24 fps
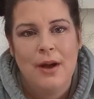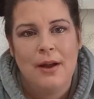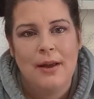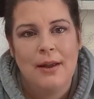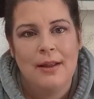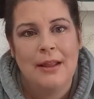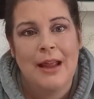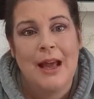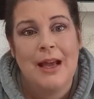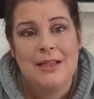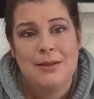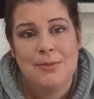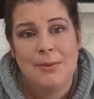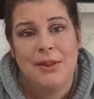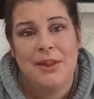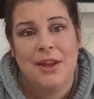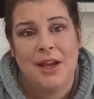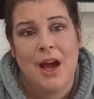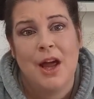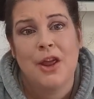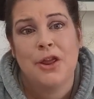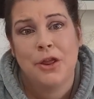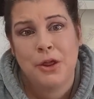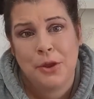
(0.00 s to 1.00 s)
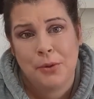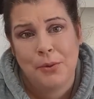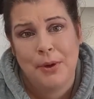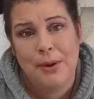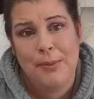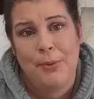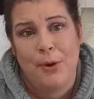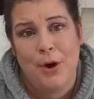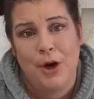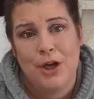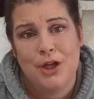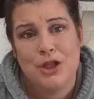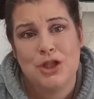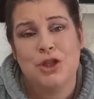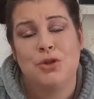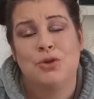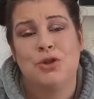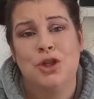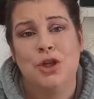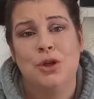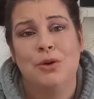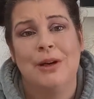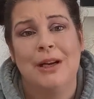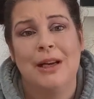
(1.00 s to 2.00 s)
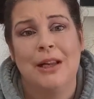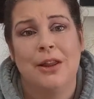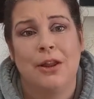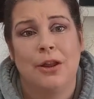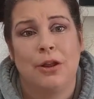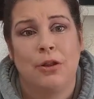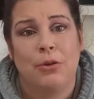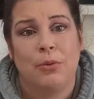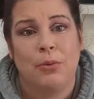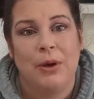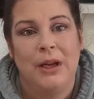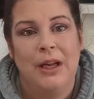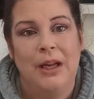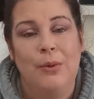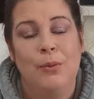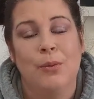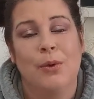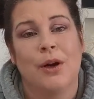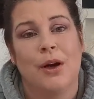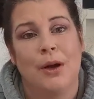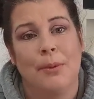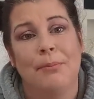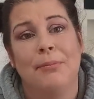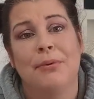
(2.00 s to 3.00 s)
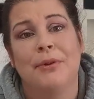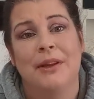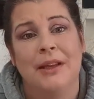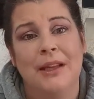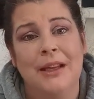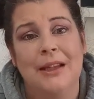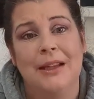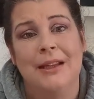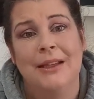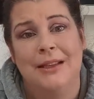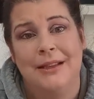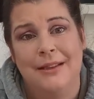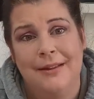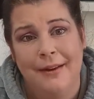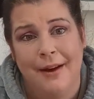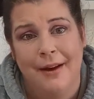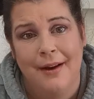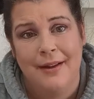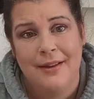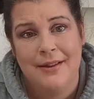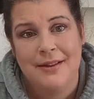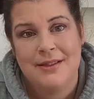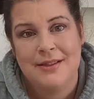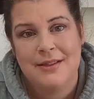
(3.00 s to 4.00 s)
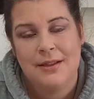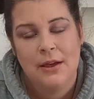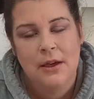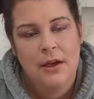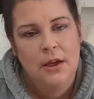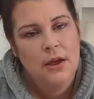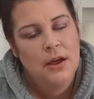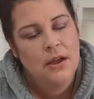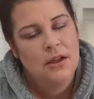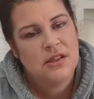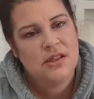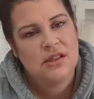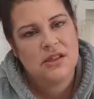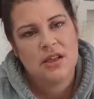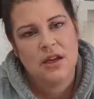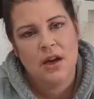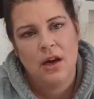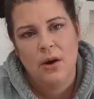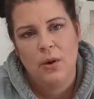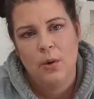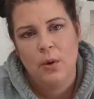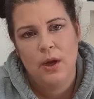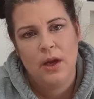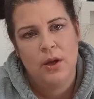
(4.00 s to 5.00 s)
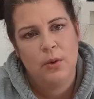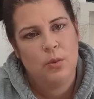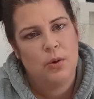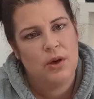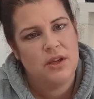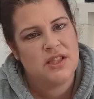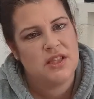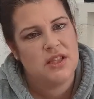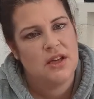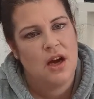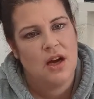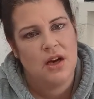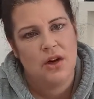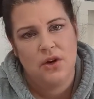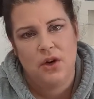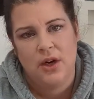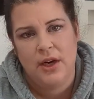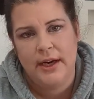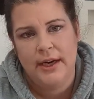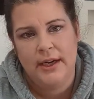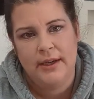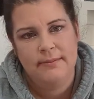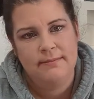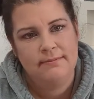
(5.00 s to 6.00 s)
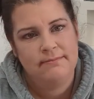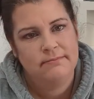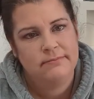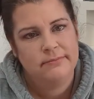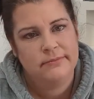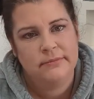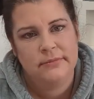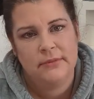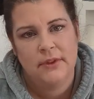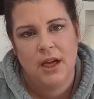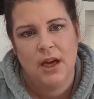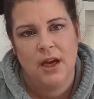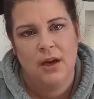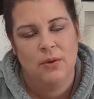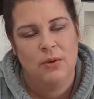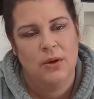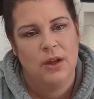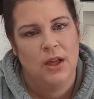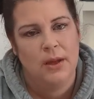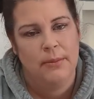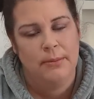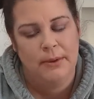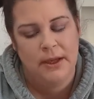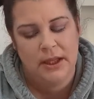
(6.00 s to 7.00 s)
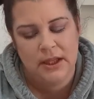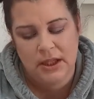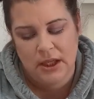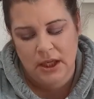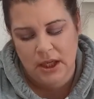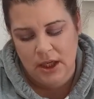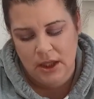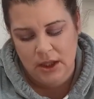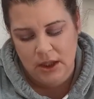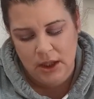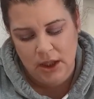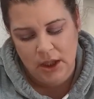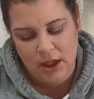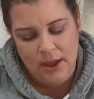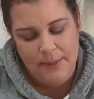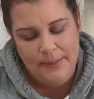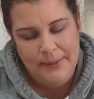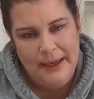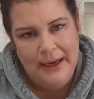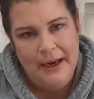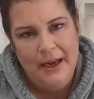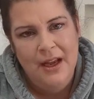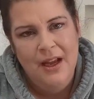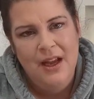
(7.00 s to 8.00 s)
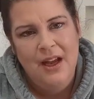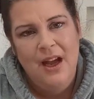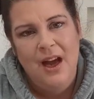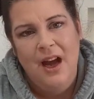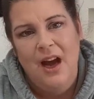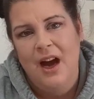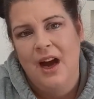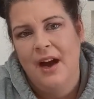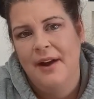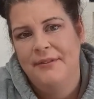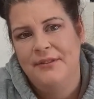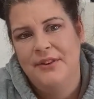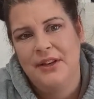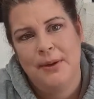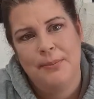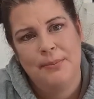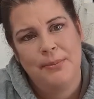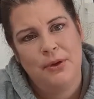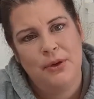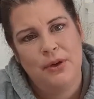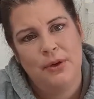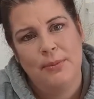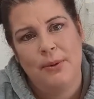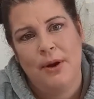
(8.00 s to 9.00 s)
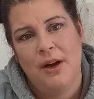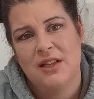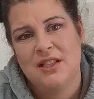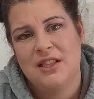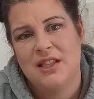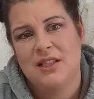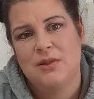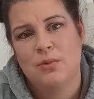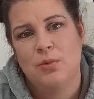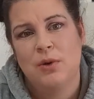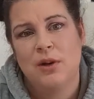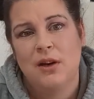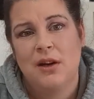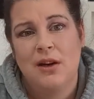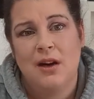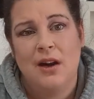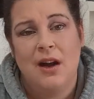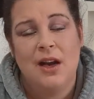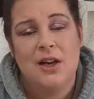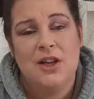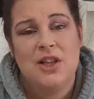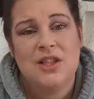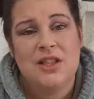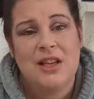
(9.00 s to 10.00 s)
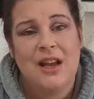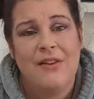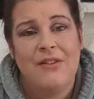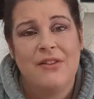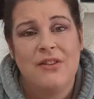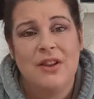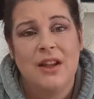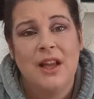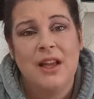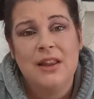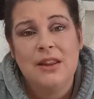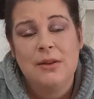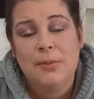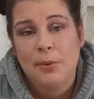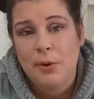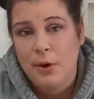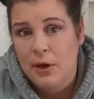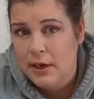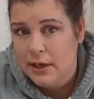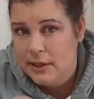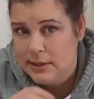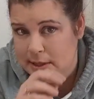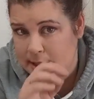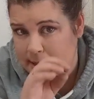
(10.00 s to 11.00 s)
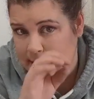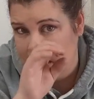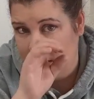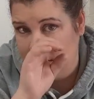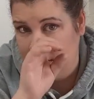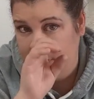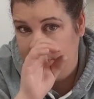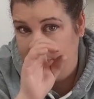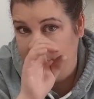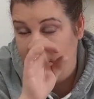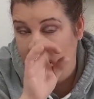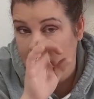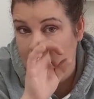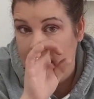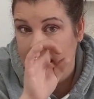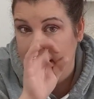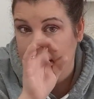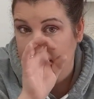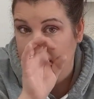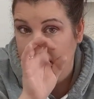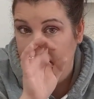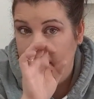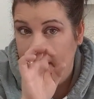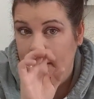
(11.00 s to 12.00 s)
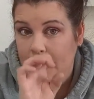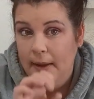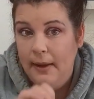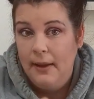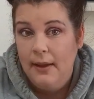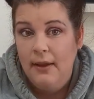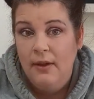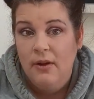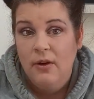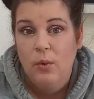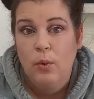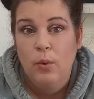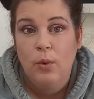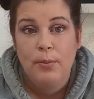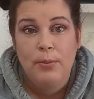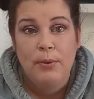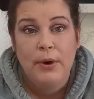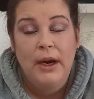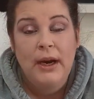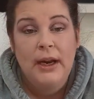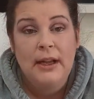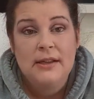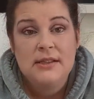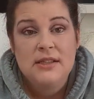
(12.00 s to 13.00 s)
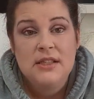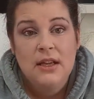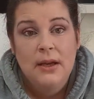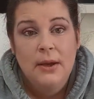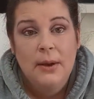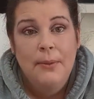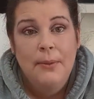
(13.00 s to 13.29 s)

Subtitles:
last month I got 3 products. So, 2 out of the 3 were completely duds. So, it was not great. I will admit that. Like, I mean, I've done beauty boxes where I just haven't liked the products, and that's fine, or brands.